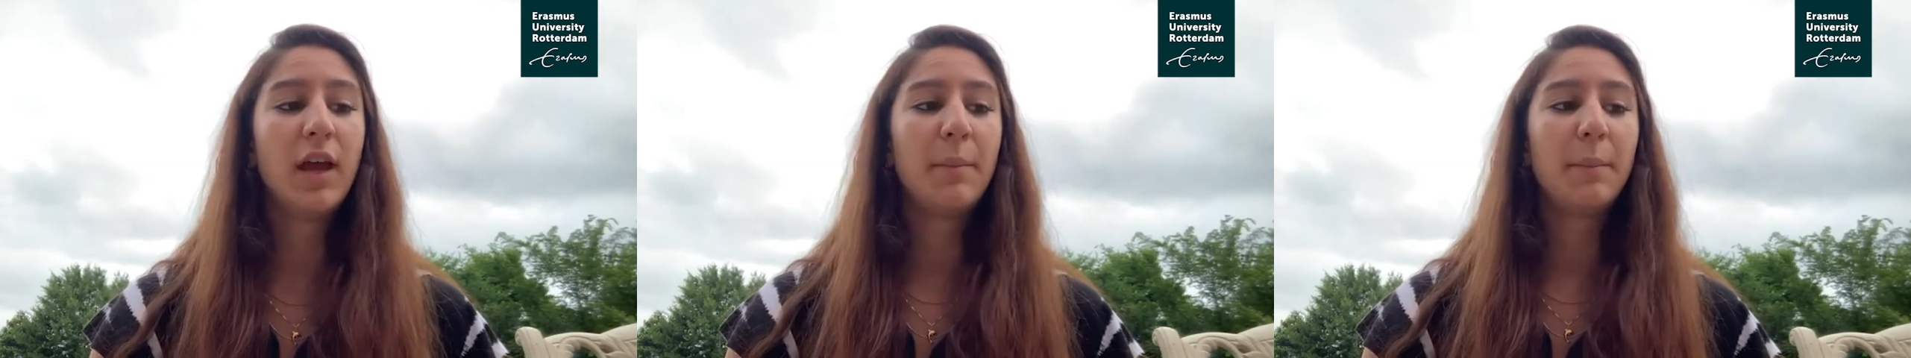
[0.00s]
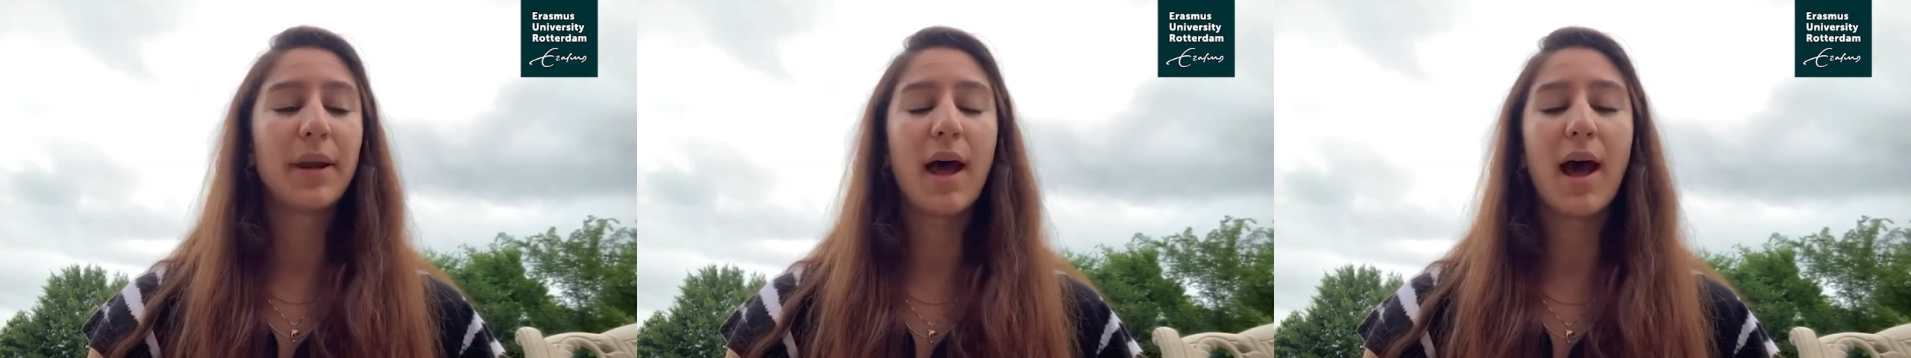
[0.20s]

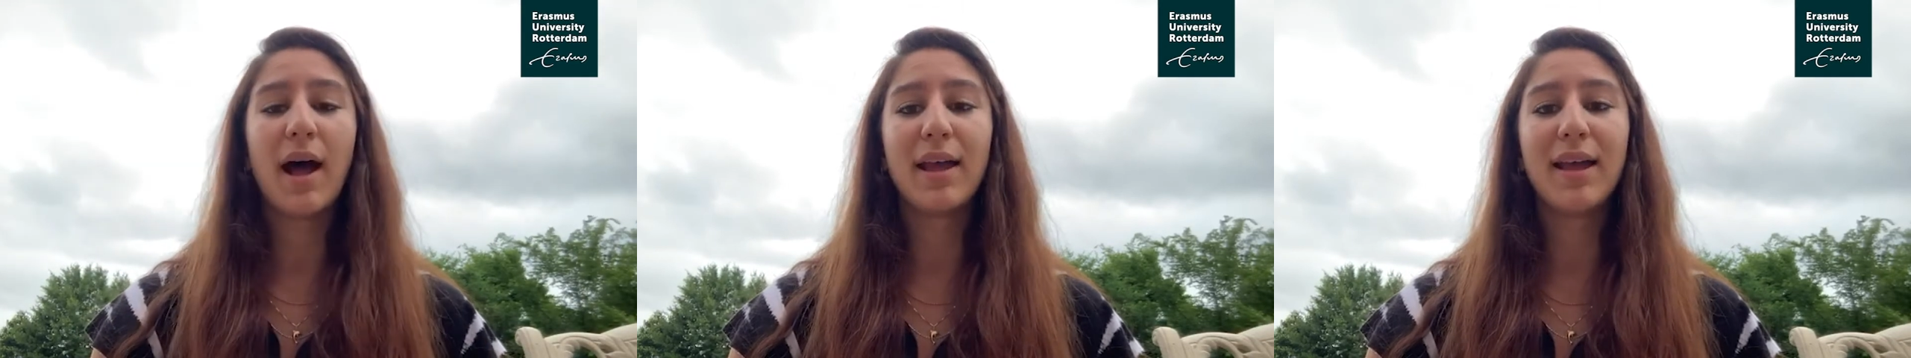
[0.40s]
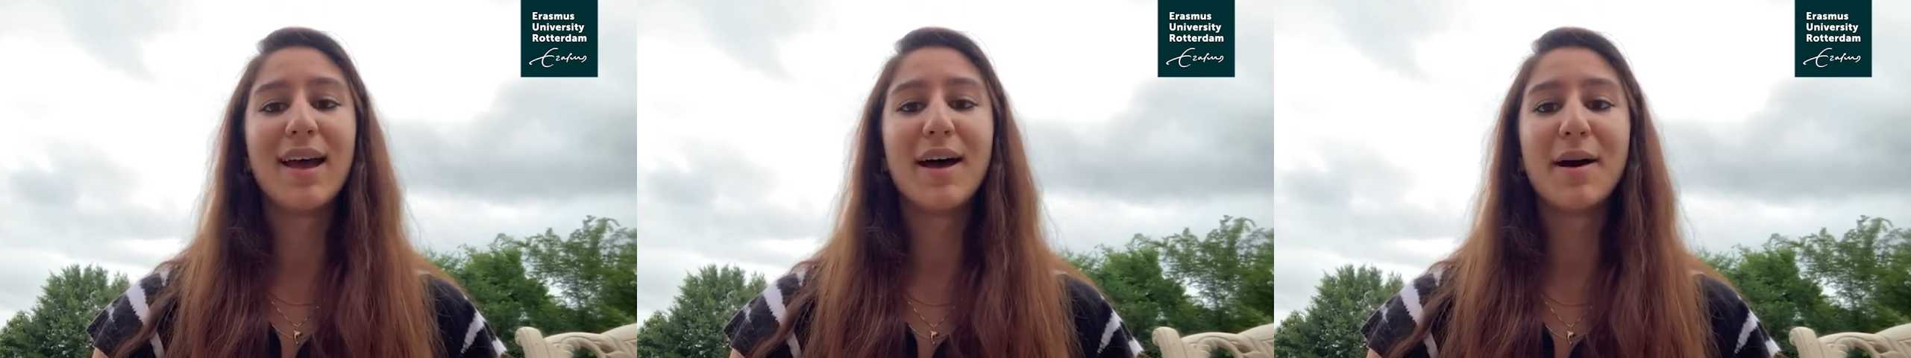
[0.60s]
but
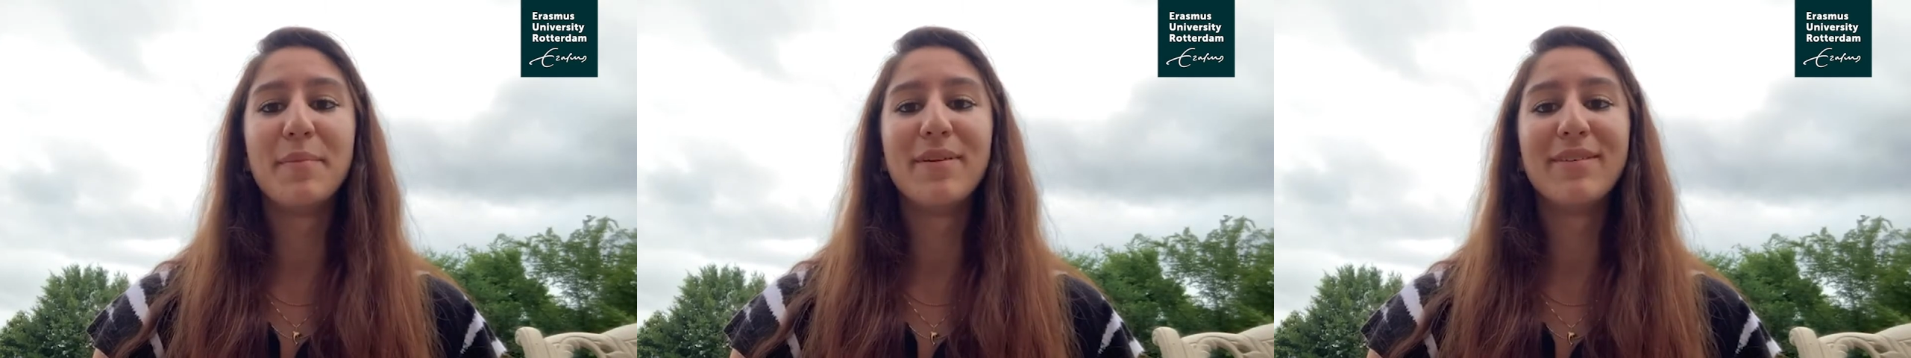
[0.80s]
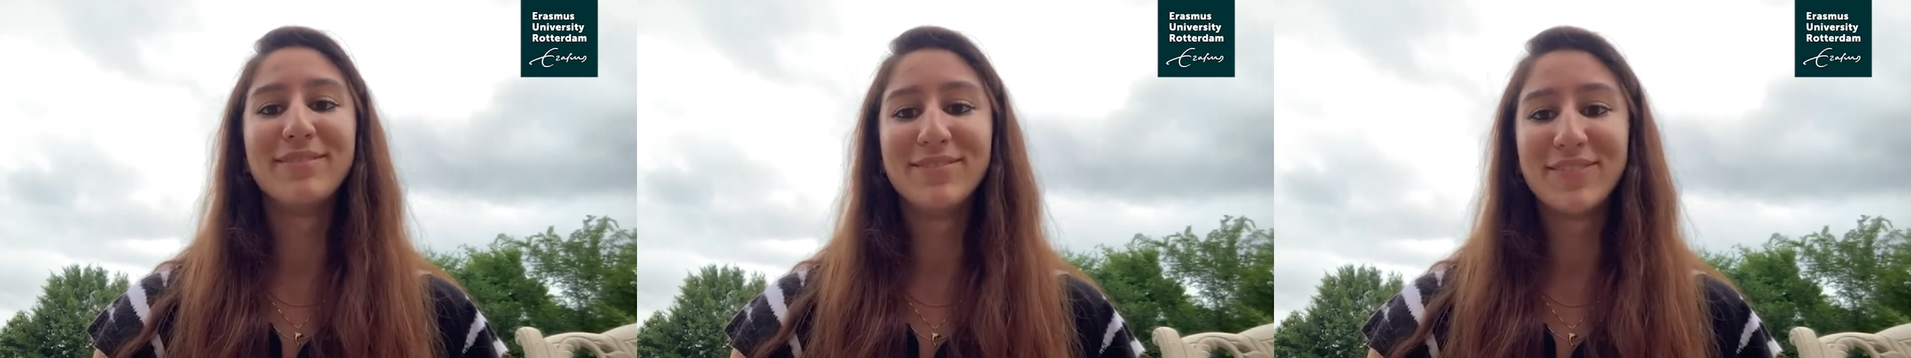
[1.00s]
I
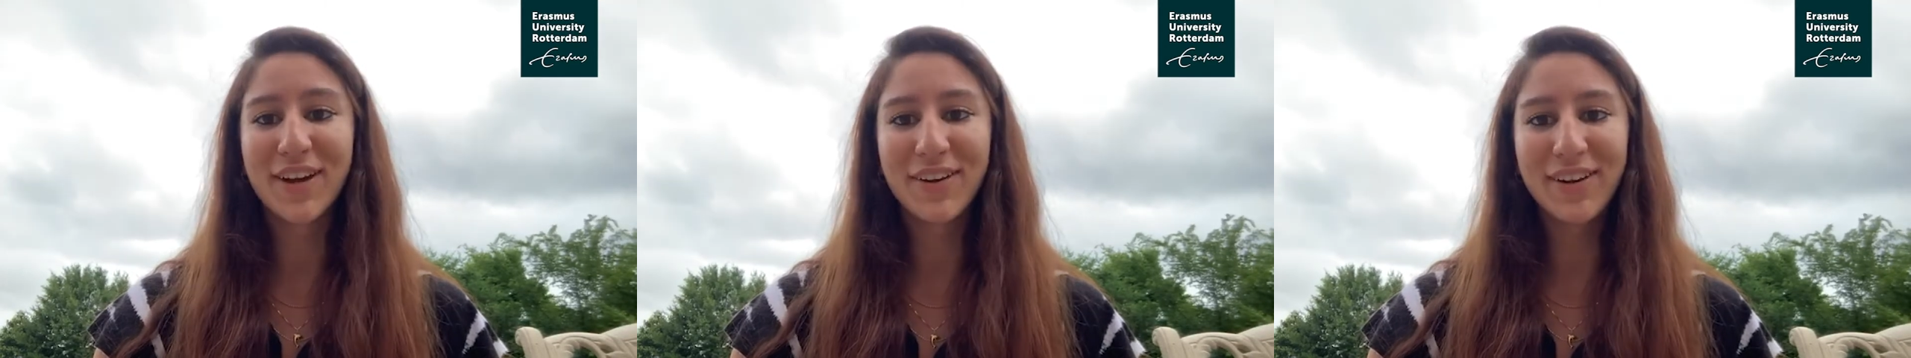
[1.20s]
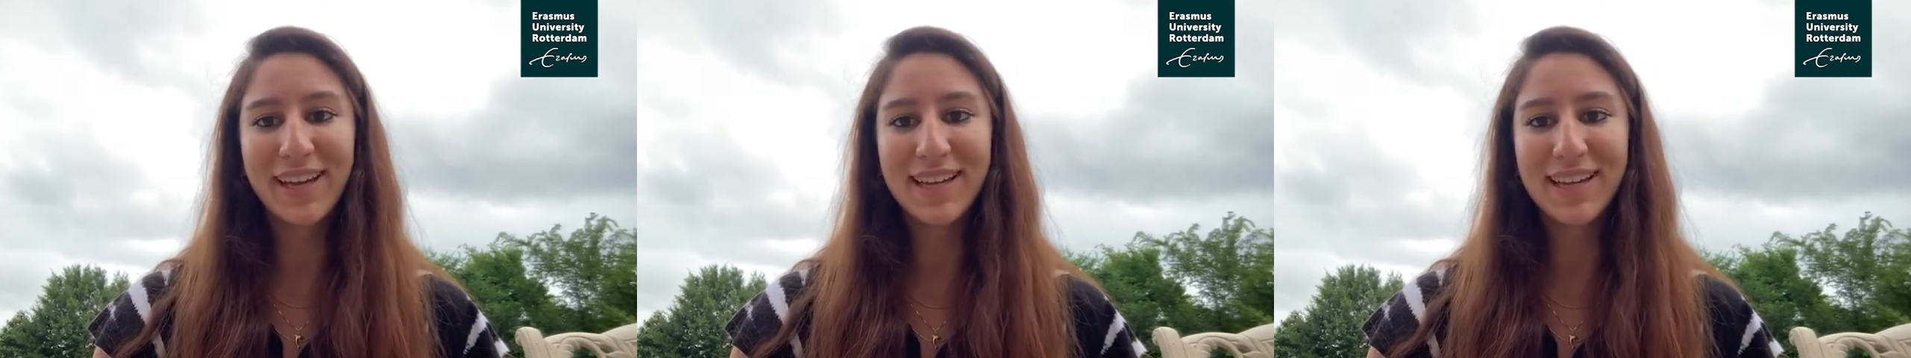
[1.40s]
am very